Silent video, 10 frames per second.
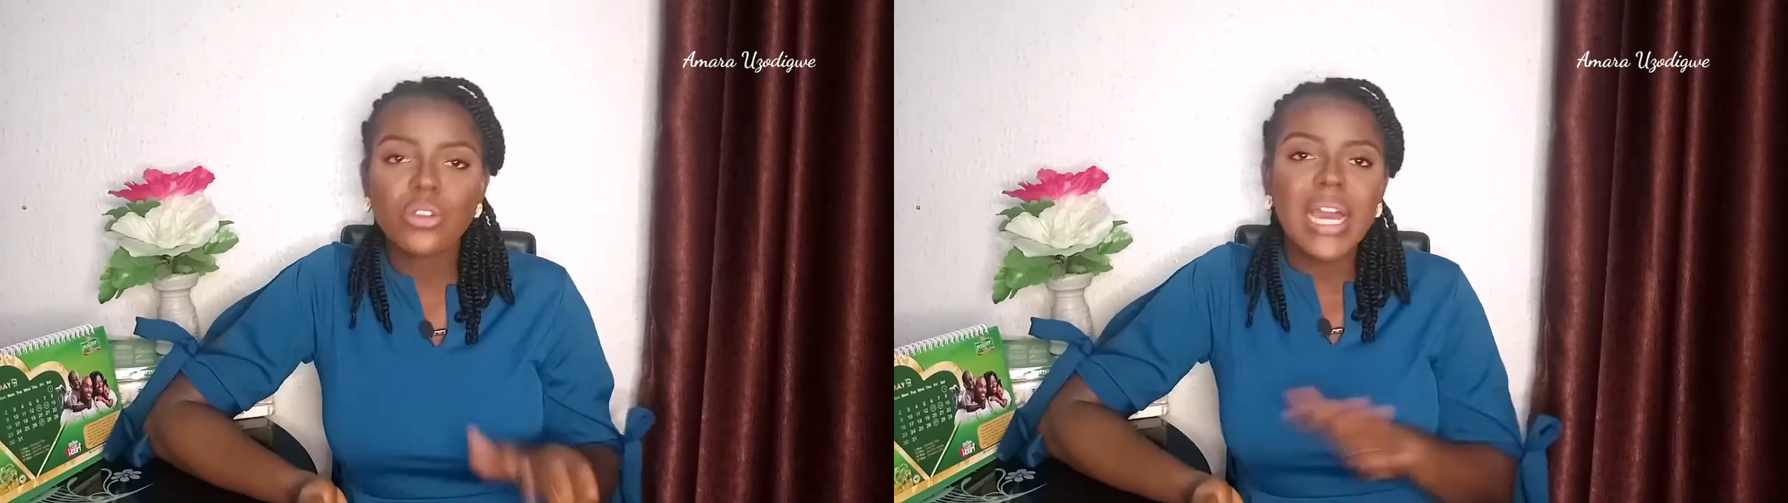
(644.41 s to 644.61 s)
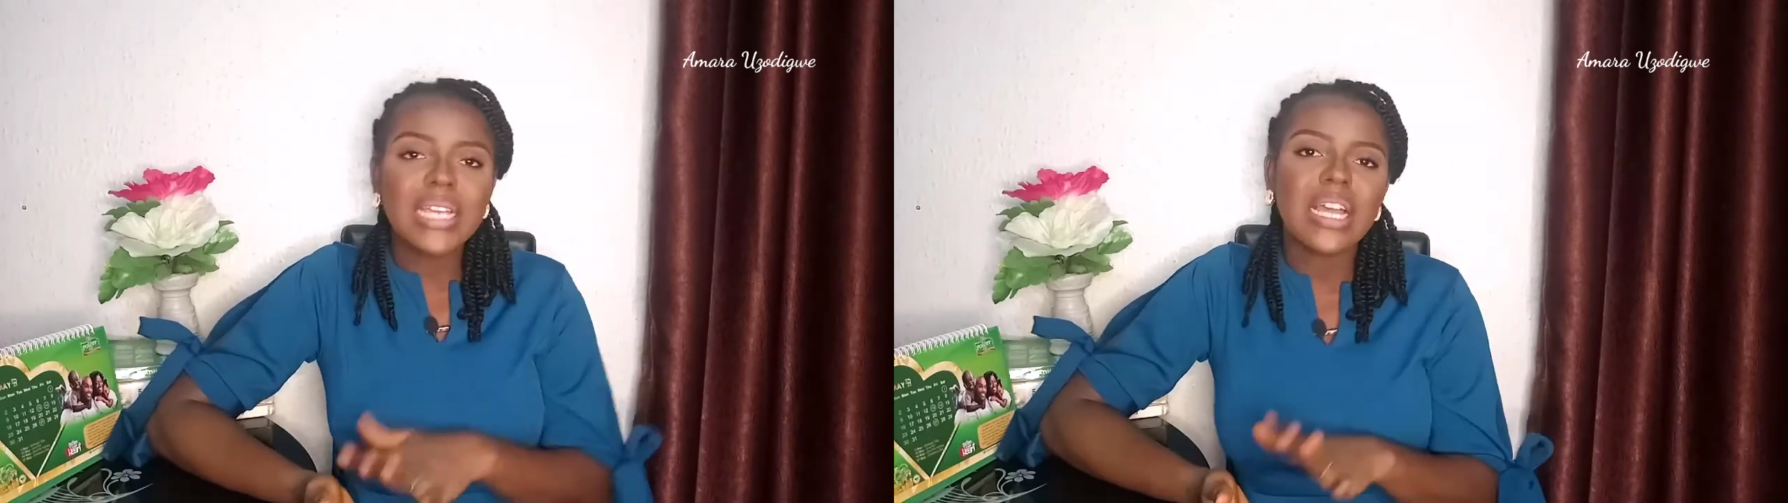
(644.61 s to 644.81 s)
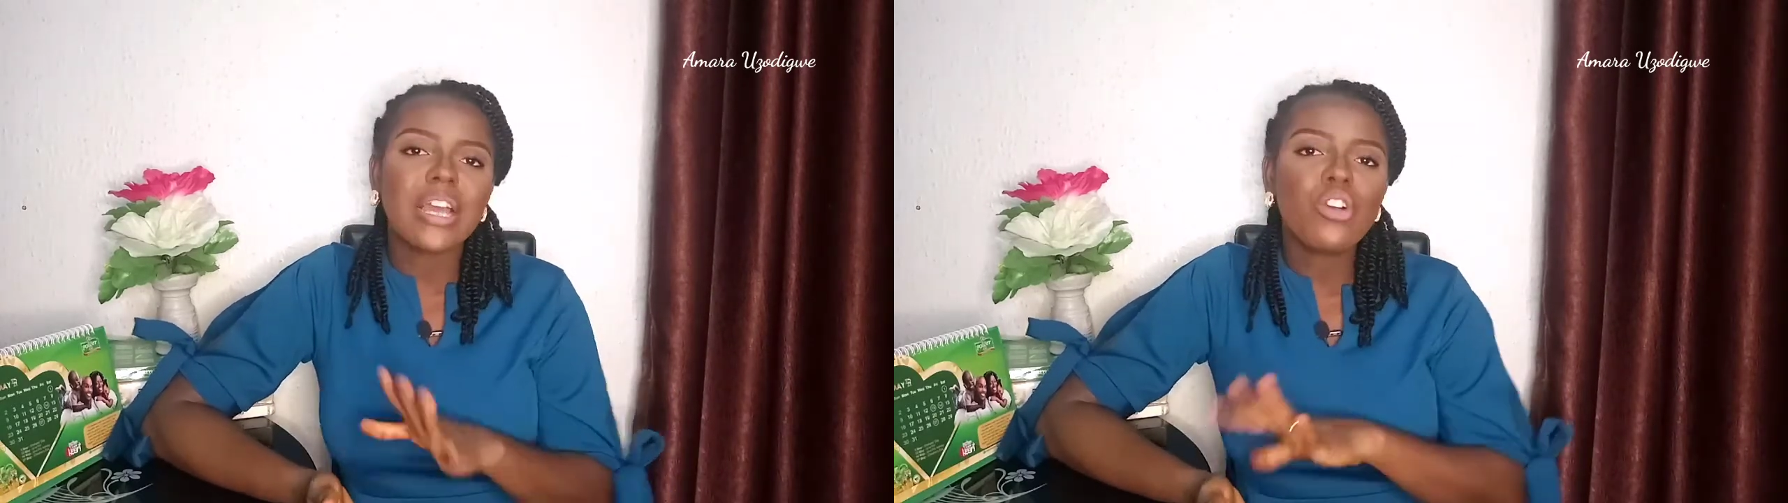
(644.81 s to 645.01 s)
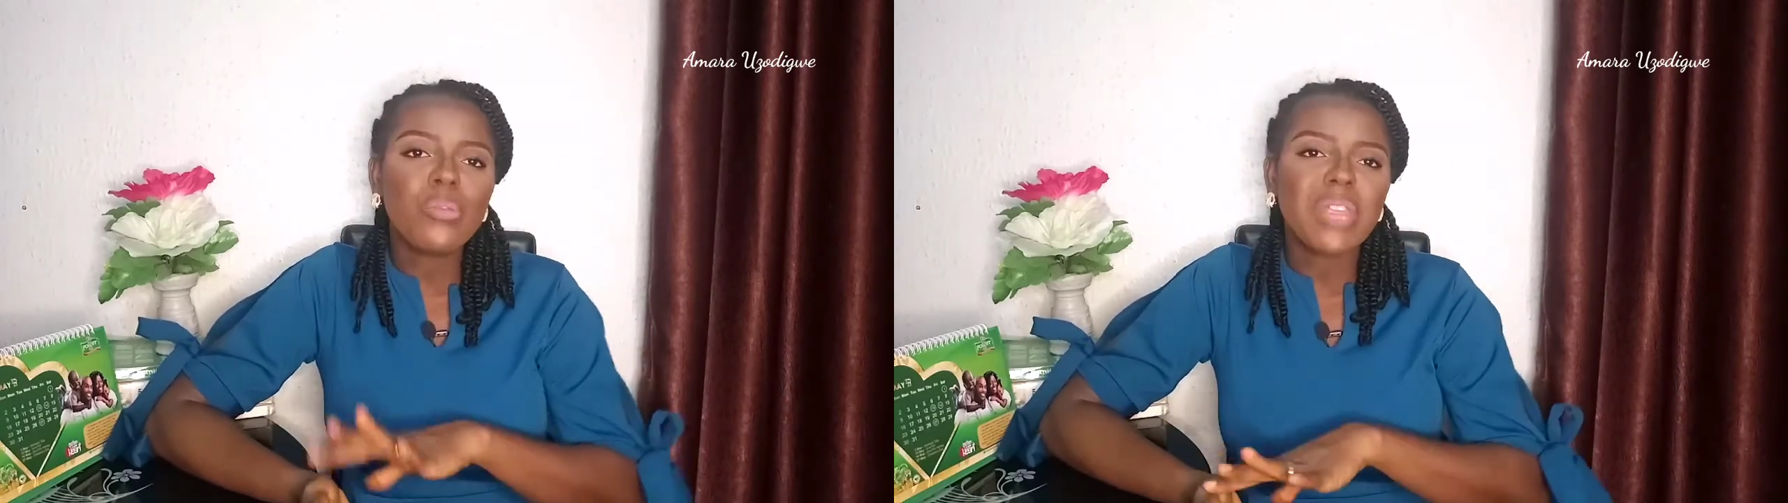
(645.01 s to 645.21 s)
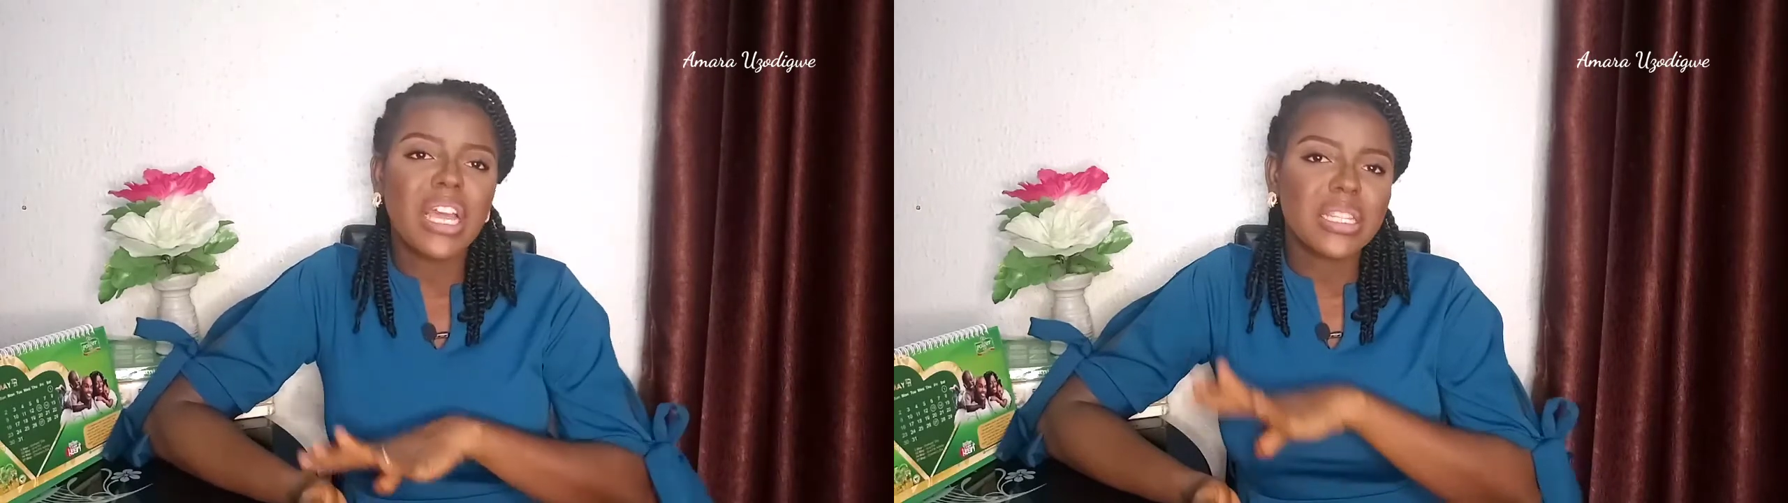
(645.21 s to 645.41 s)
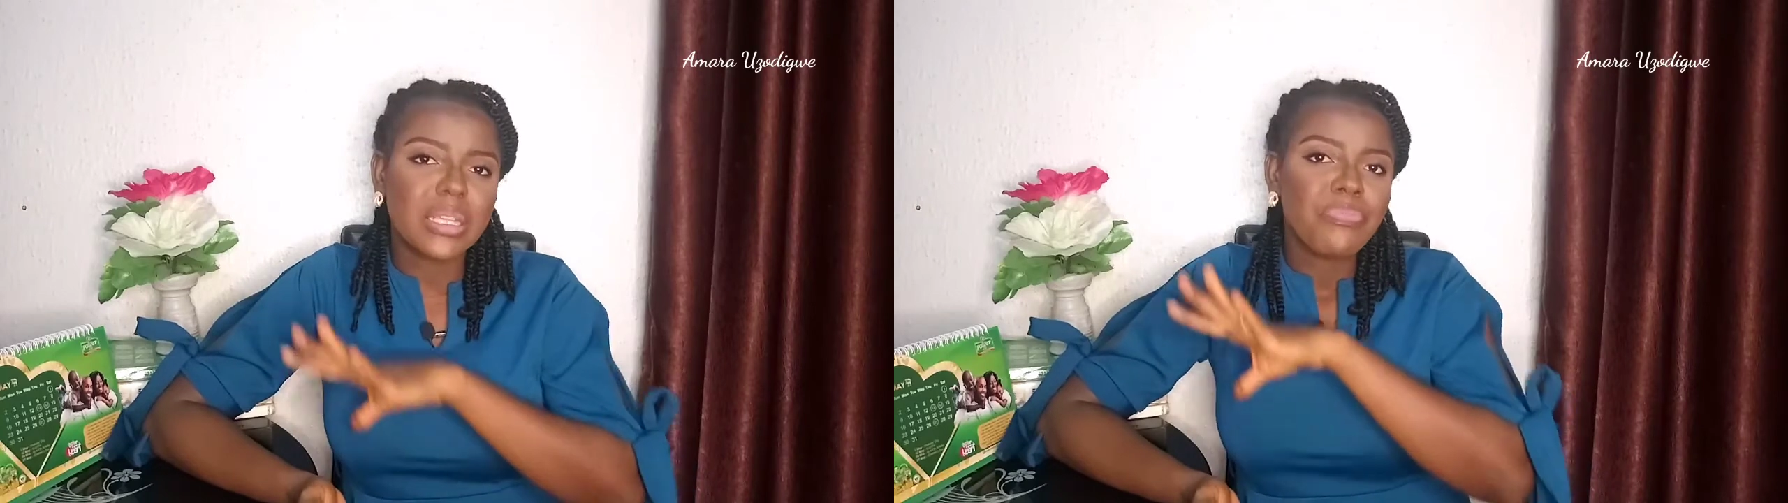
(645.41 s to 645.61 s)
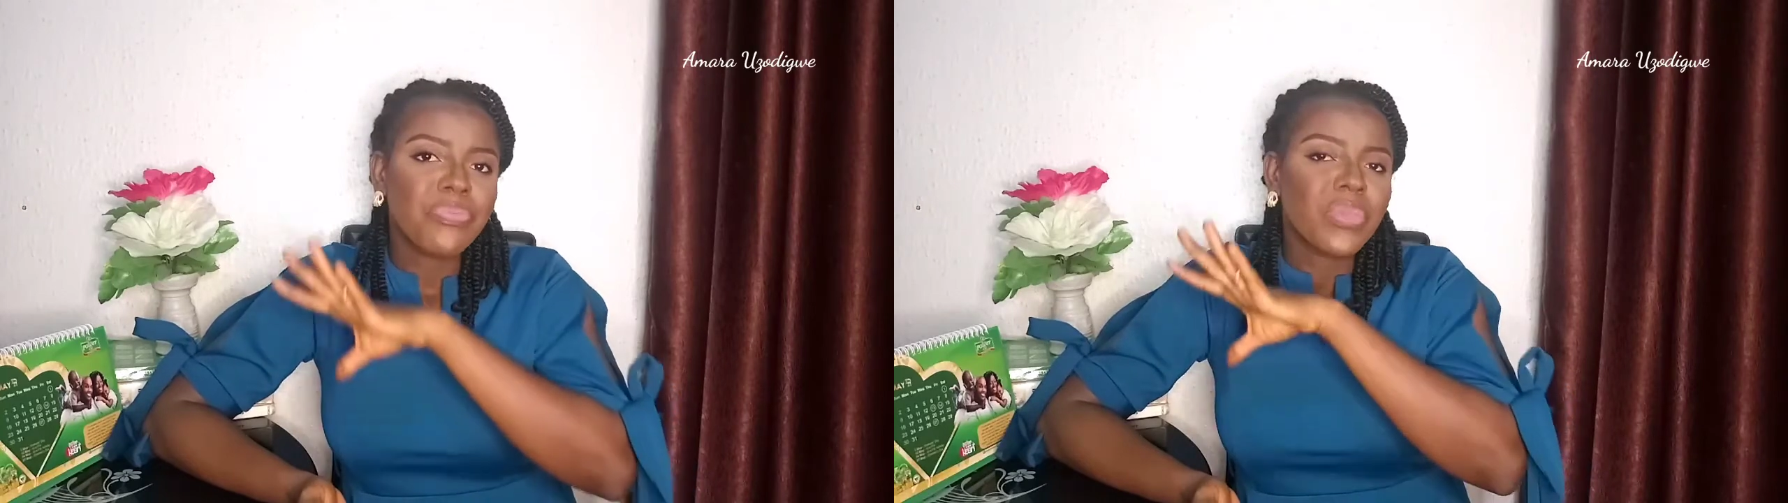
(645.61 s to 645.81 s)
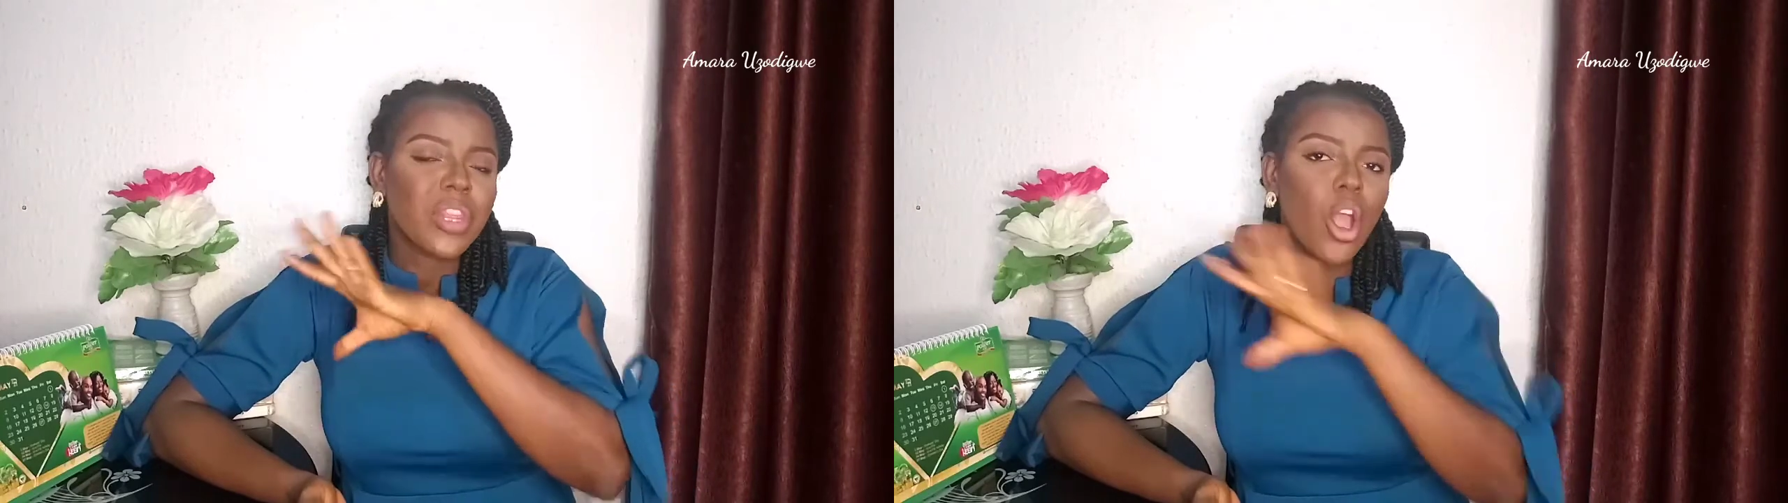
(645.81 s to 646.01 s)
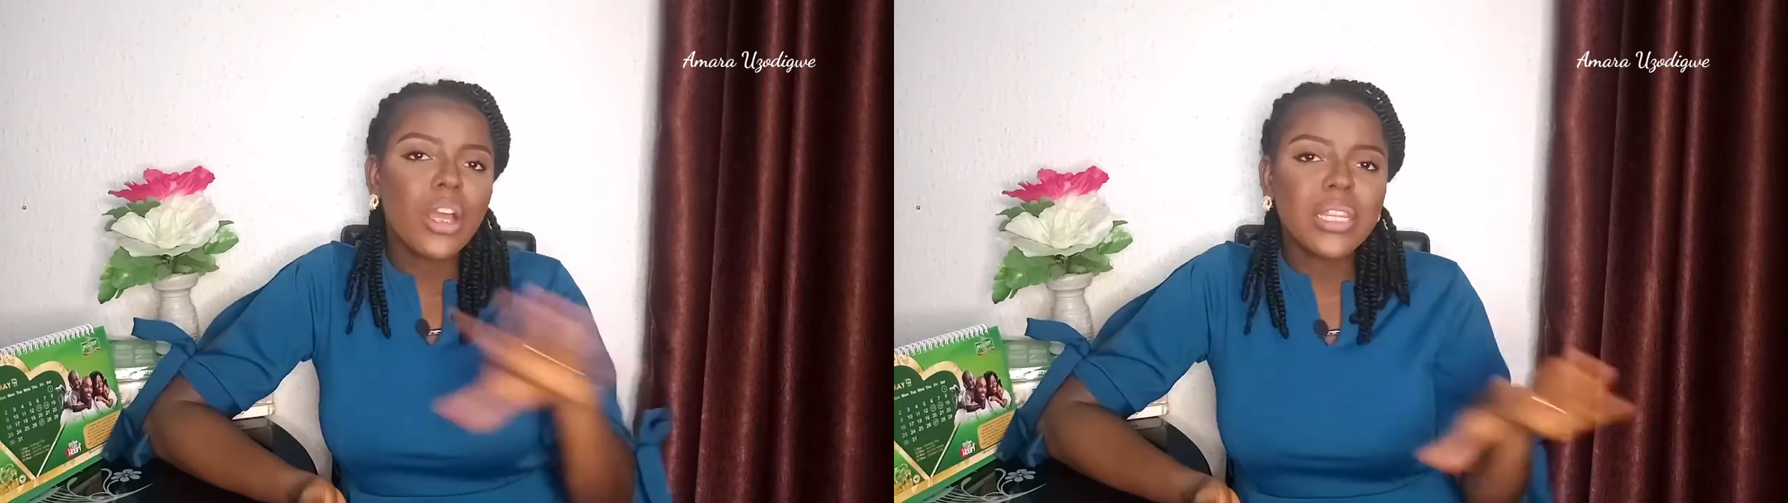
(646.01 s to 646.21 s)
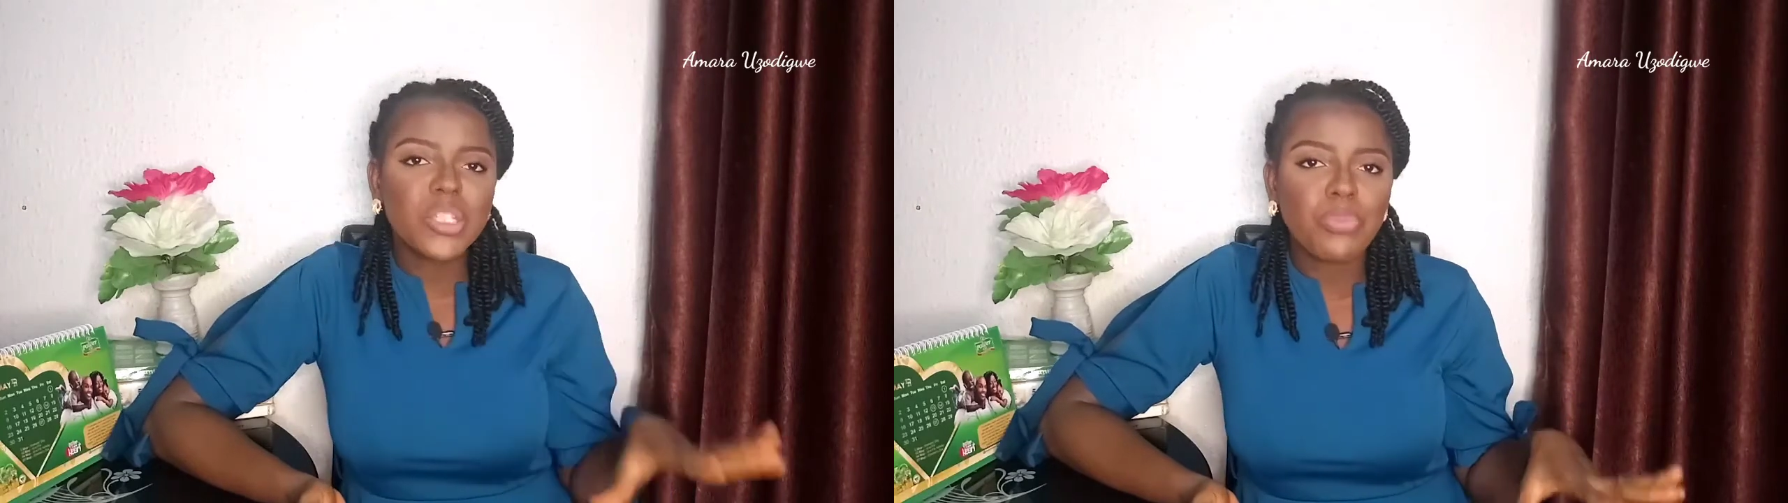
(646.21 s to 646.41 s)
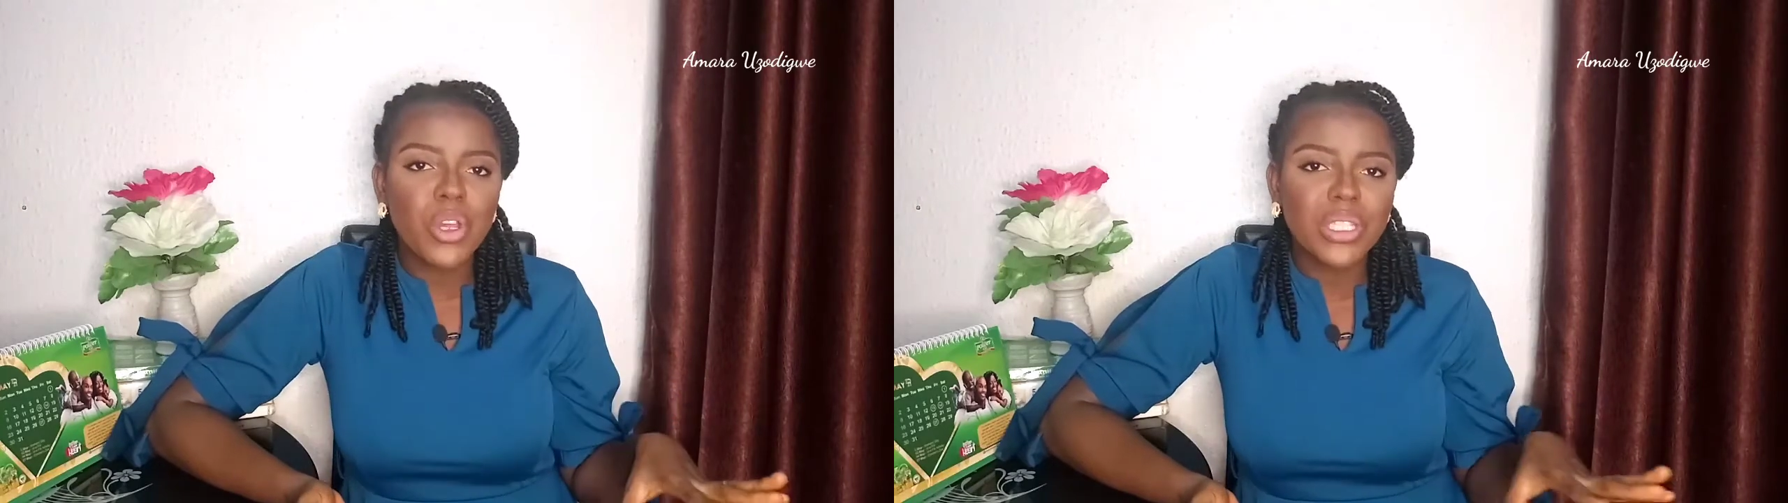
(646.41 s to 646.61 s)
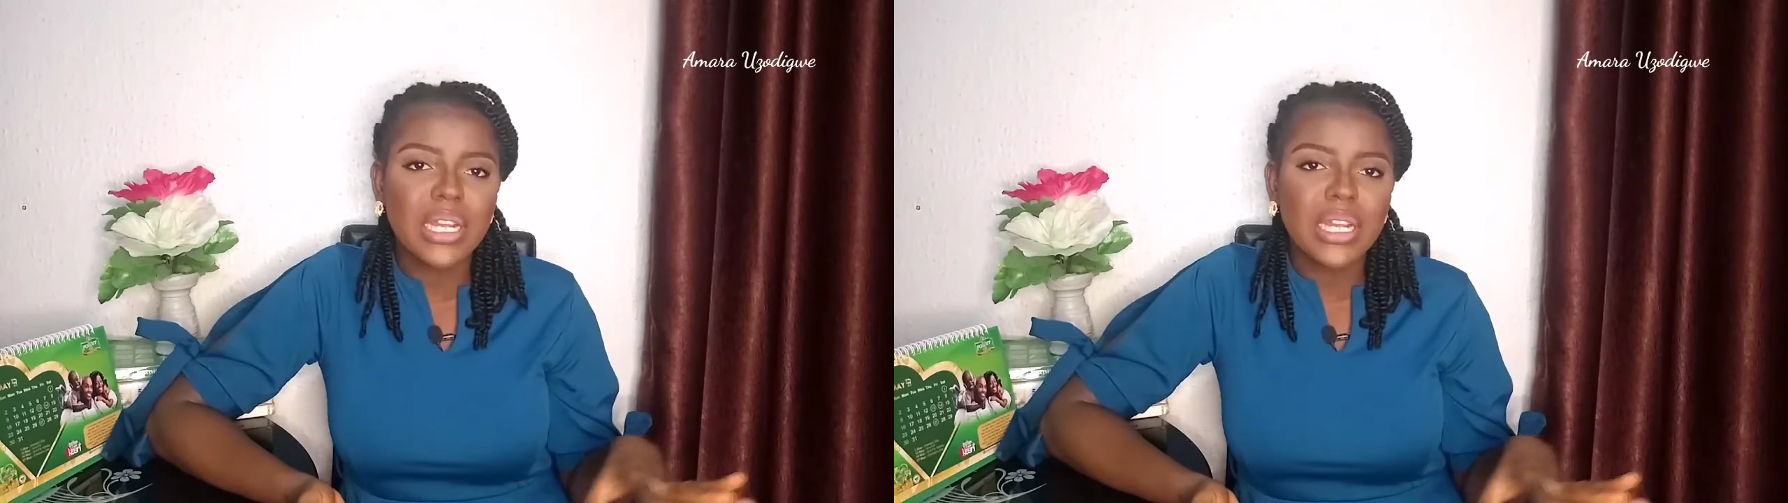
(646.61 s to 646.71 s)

Guys, I hope that all these points